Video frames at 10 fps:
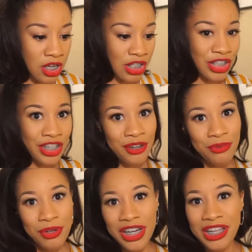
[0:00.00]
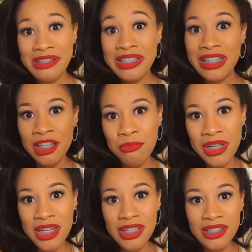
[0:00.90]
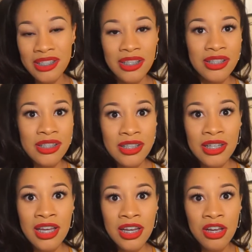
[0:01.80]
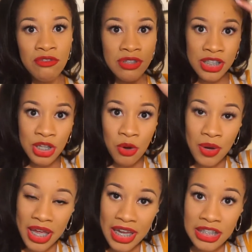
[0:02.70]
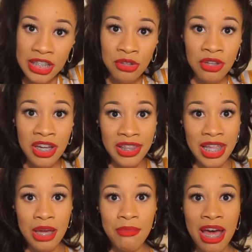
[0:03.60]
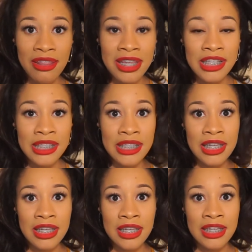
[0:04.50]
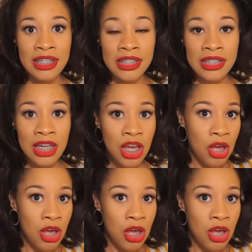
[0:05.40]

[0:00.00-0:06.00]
So we're going to use clip-ins instead of sewing. So the good thing about this is,